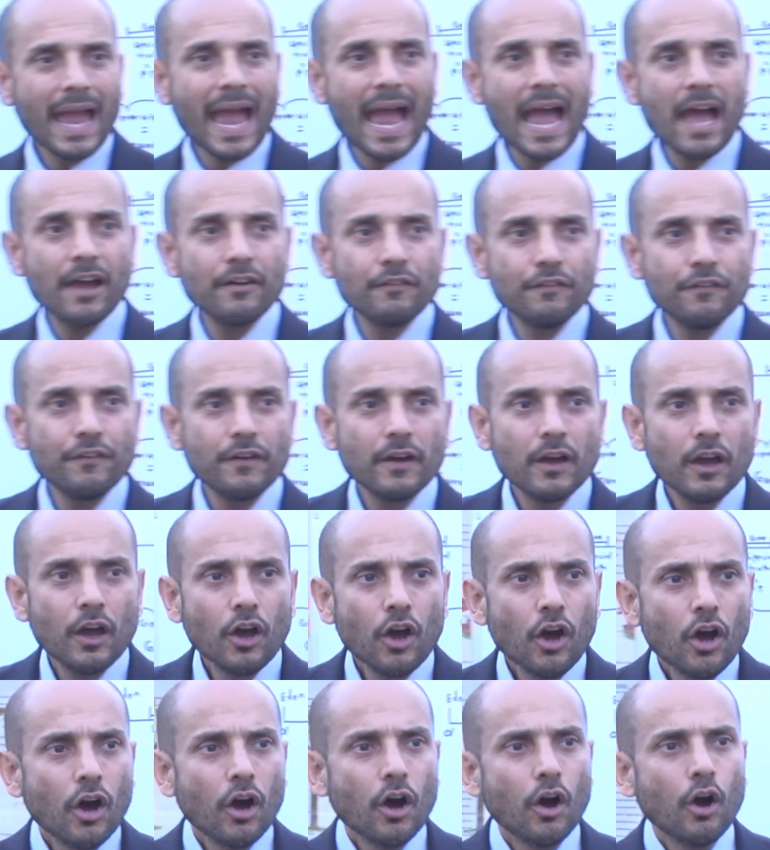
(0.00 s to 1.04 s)
have
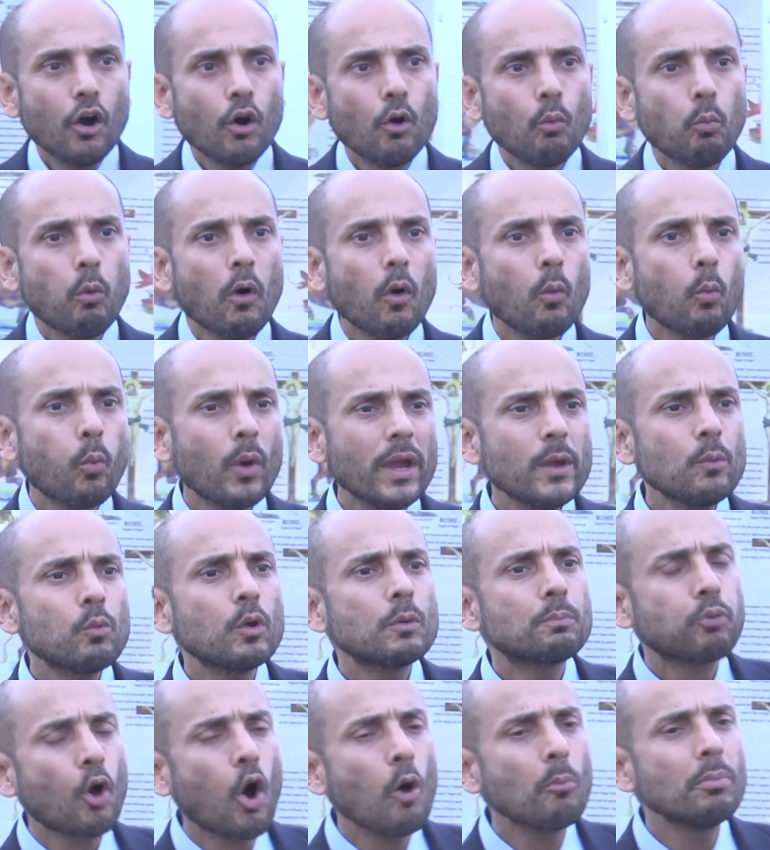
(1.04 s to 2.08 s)
what we
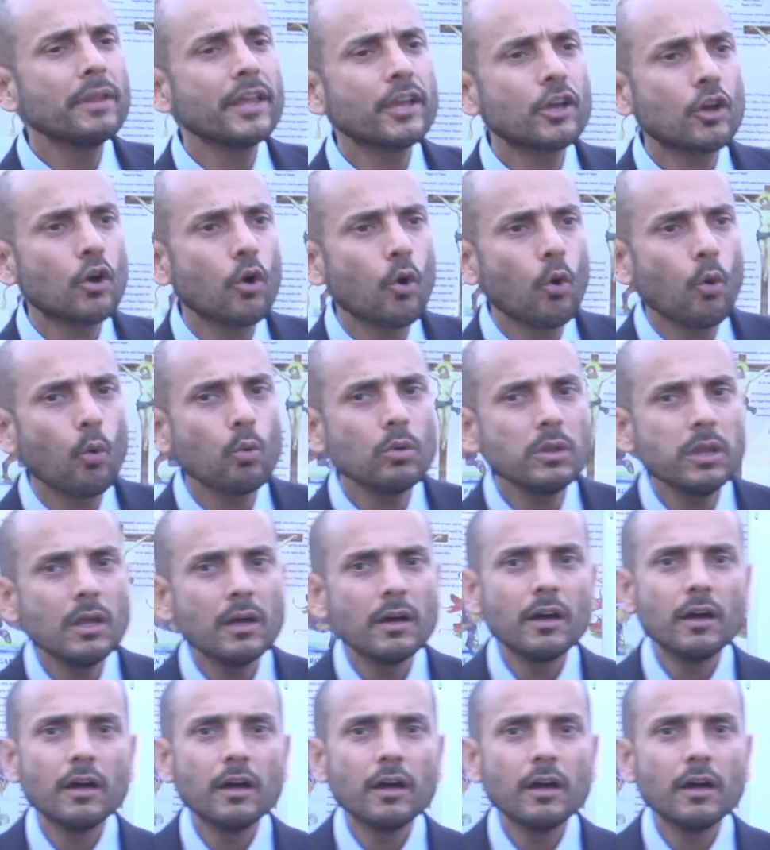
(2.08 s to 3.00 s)
would probably call